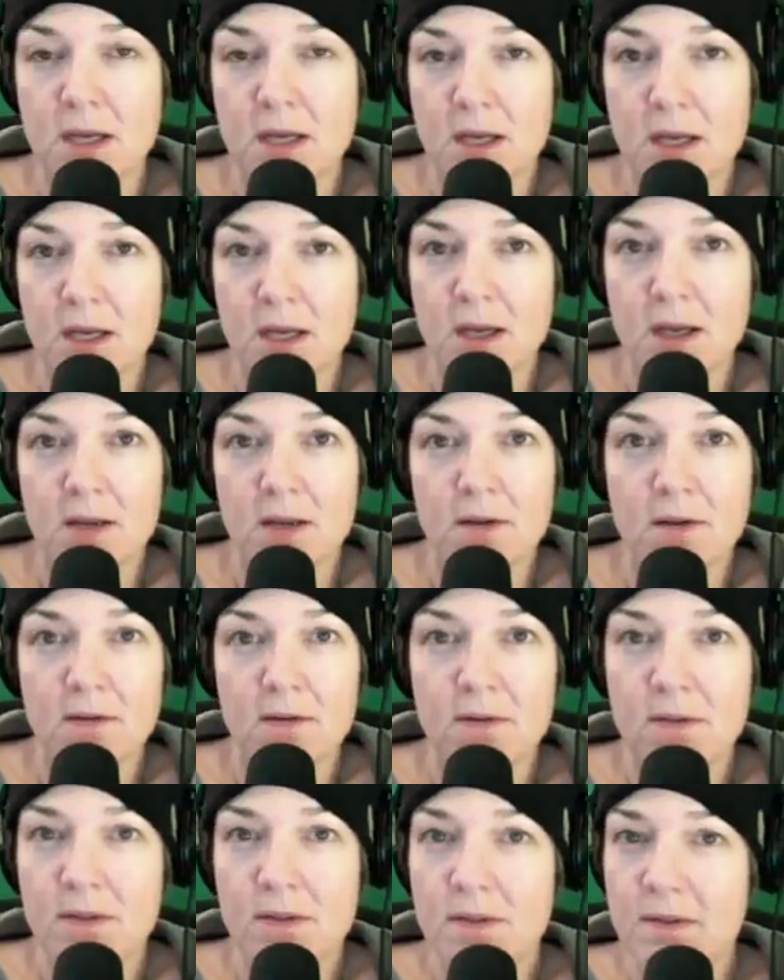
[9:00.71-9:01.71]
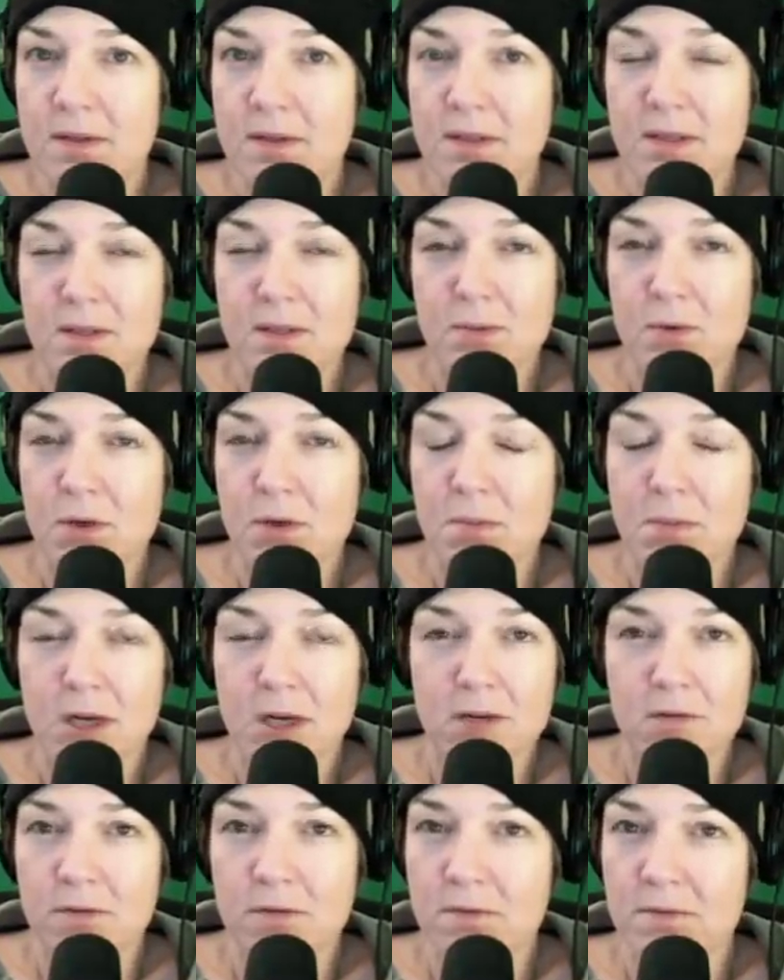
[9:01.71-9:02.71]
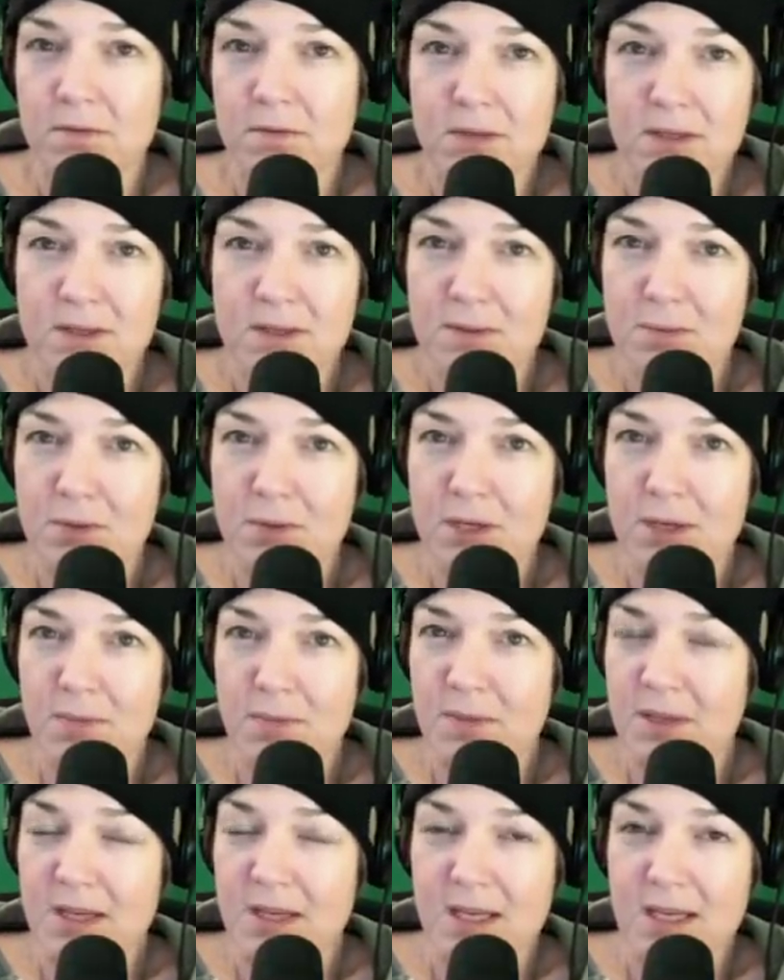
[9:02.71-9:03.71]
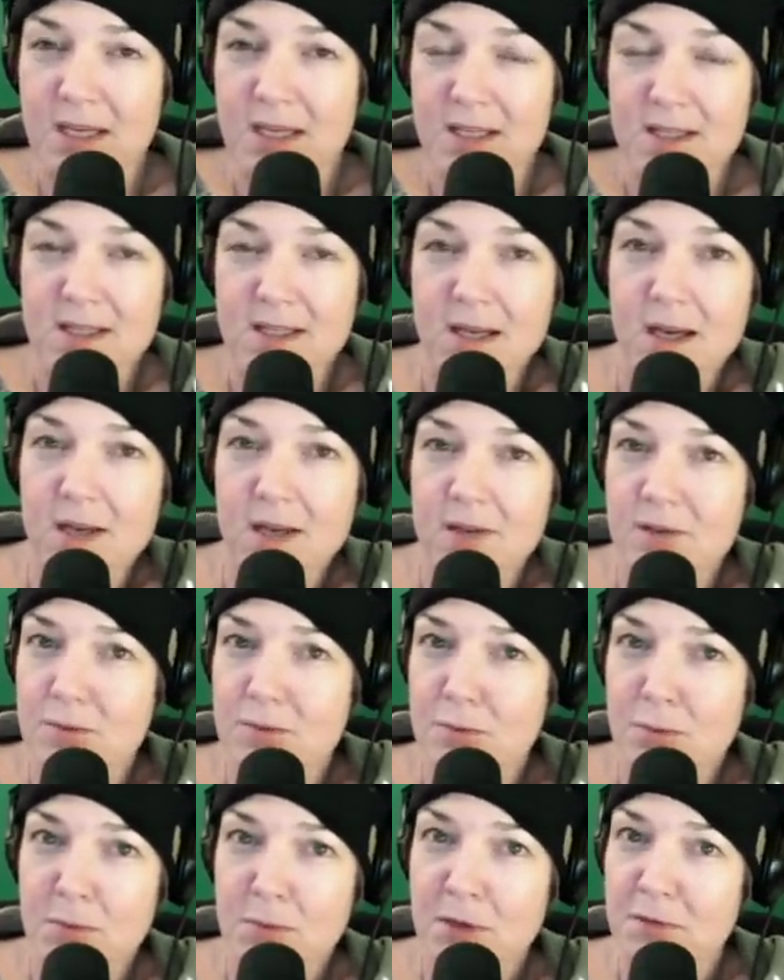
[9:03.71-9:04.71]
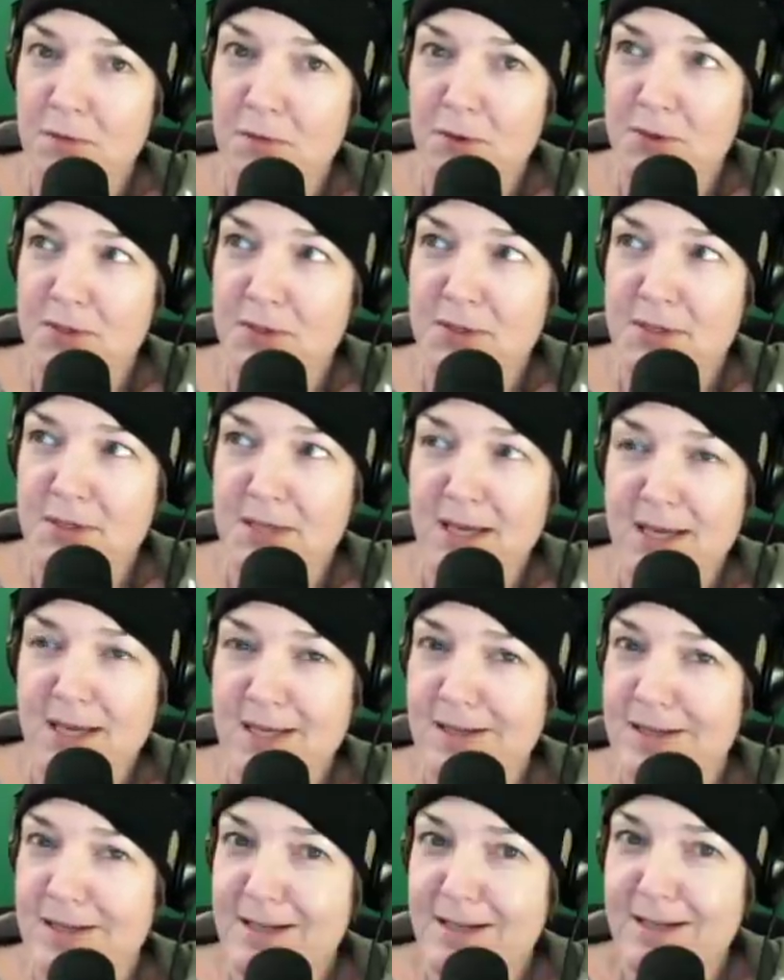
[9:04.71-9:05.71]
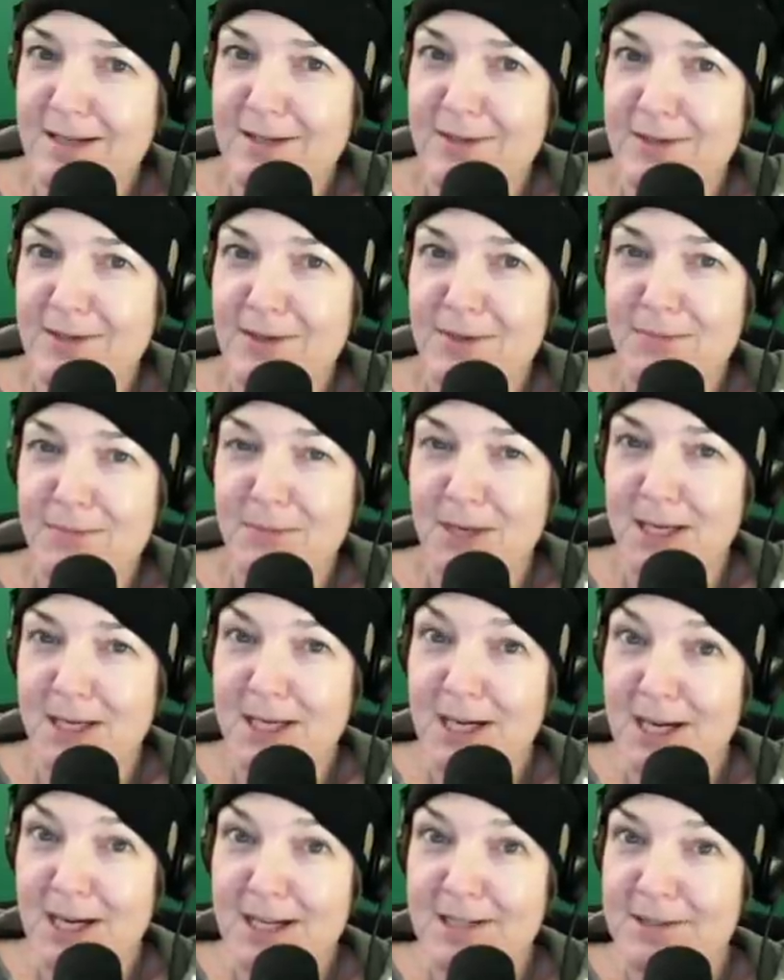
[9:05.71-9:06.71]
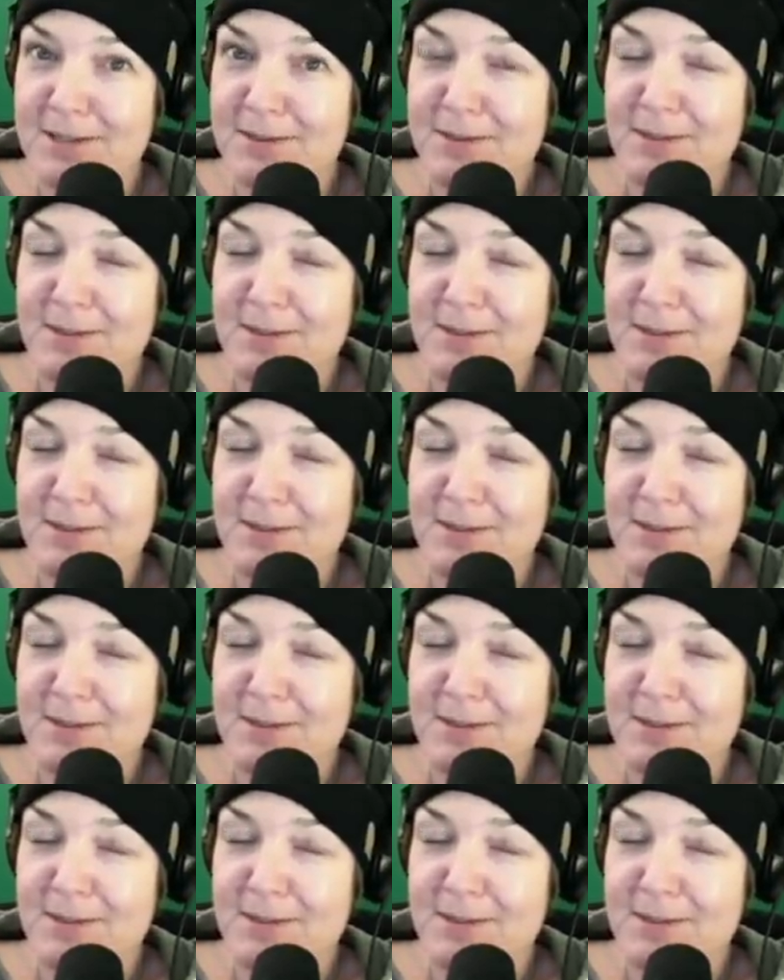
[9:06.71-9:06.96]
hey, this is what I'm thinking inside. This is what my voice is saying, my gut.